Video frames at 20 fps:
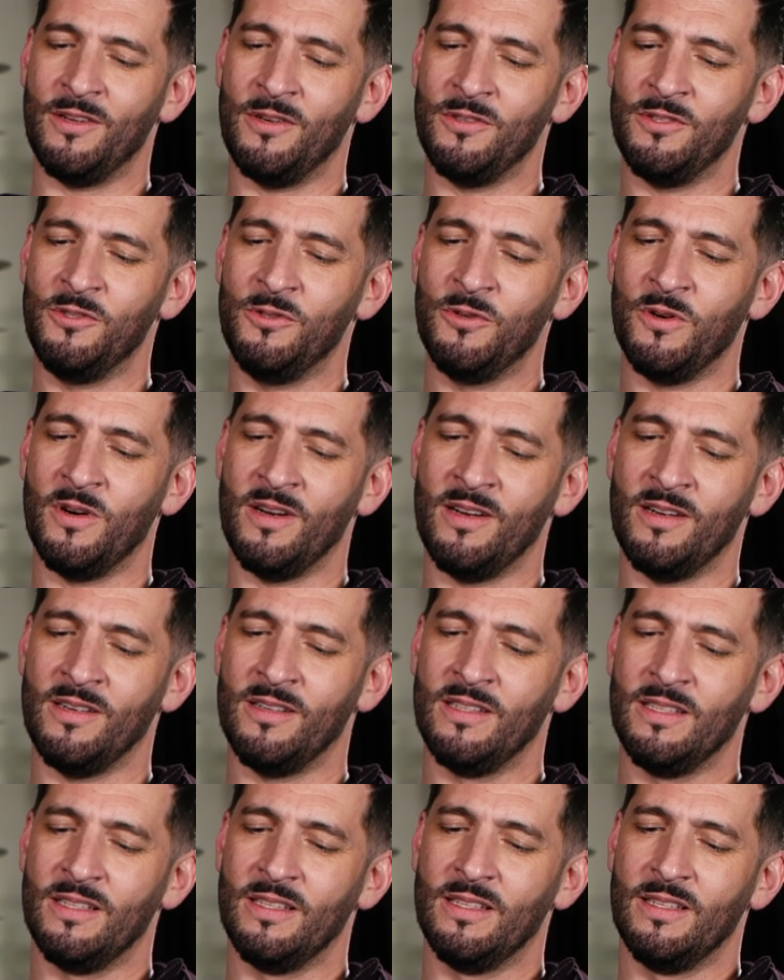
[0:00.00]
know you're
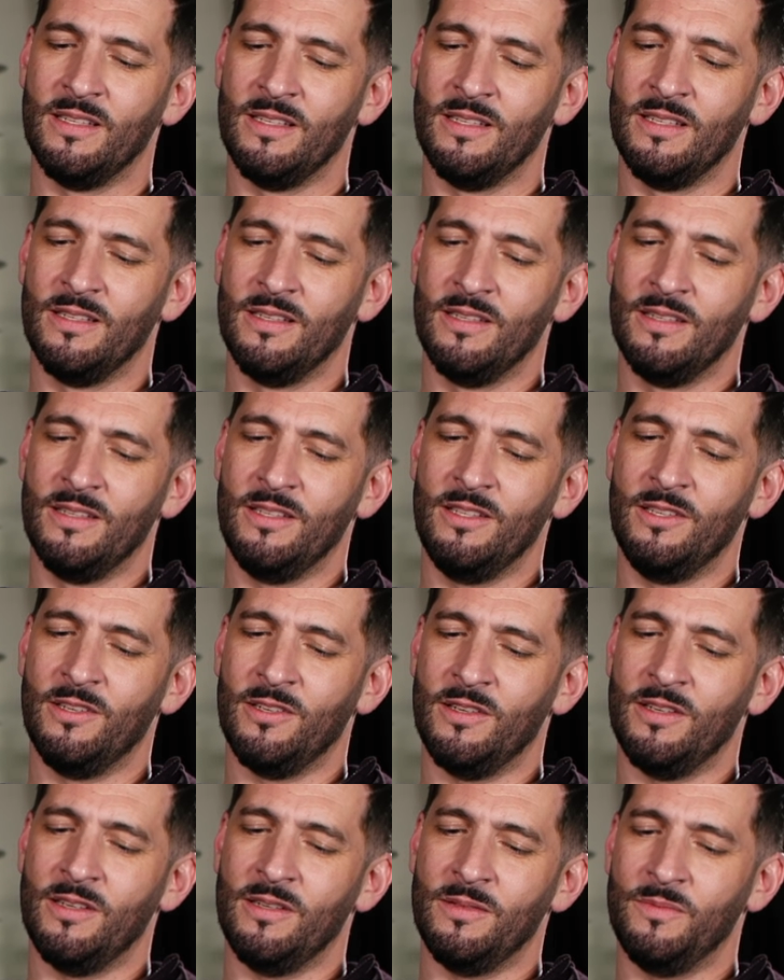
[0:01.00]
a
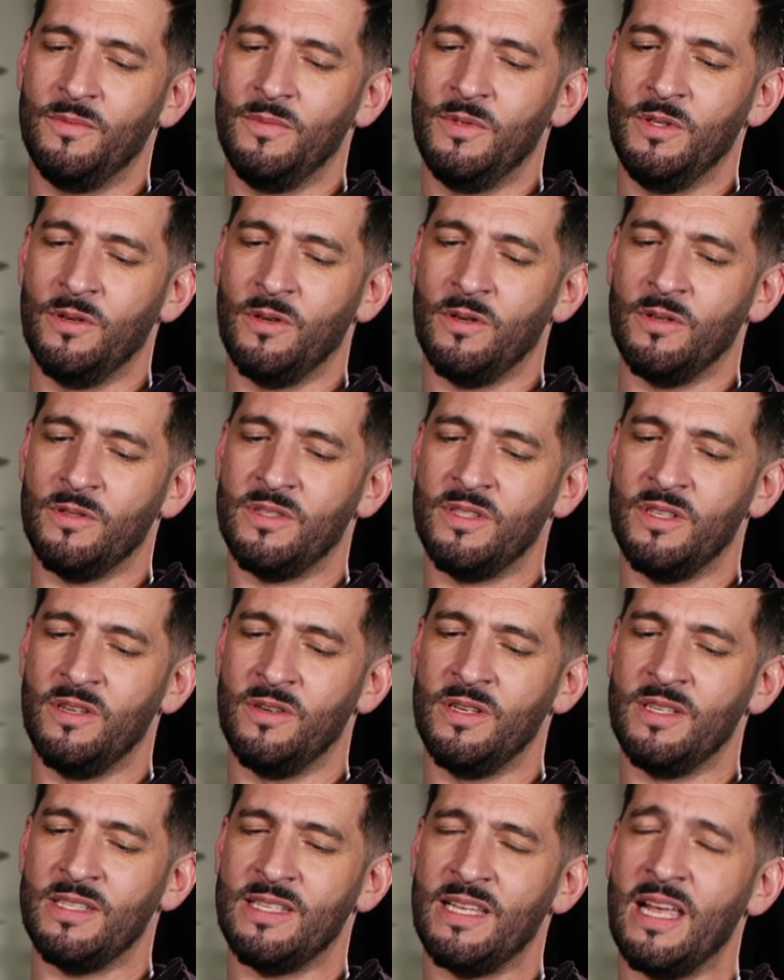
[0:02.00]
you're a you're a
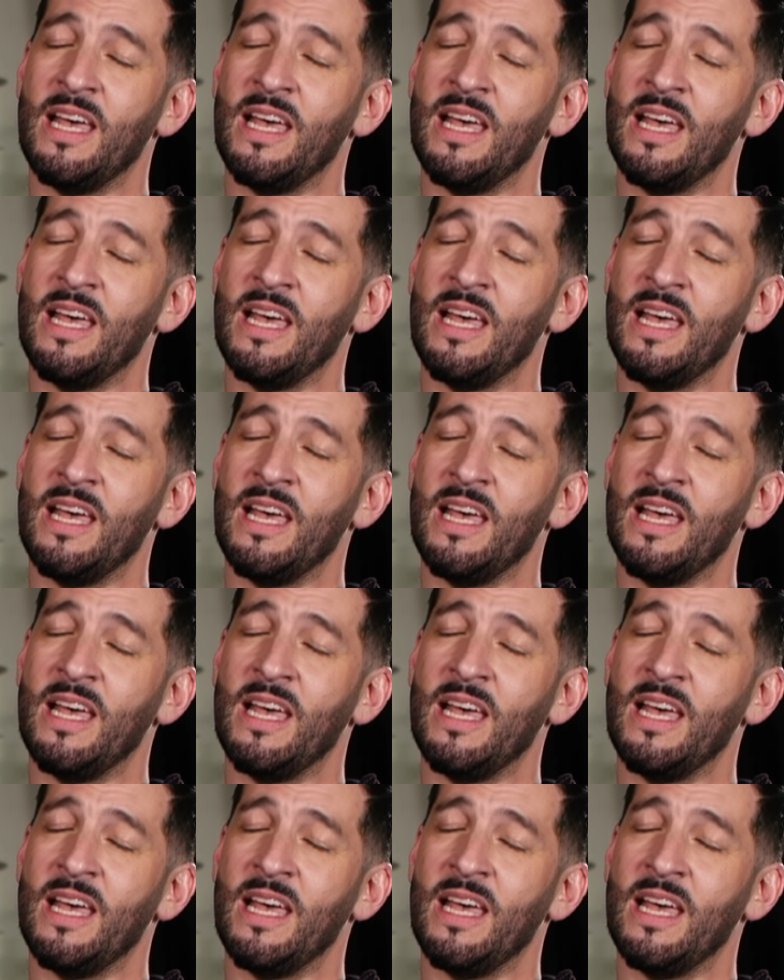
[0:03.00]
serious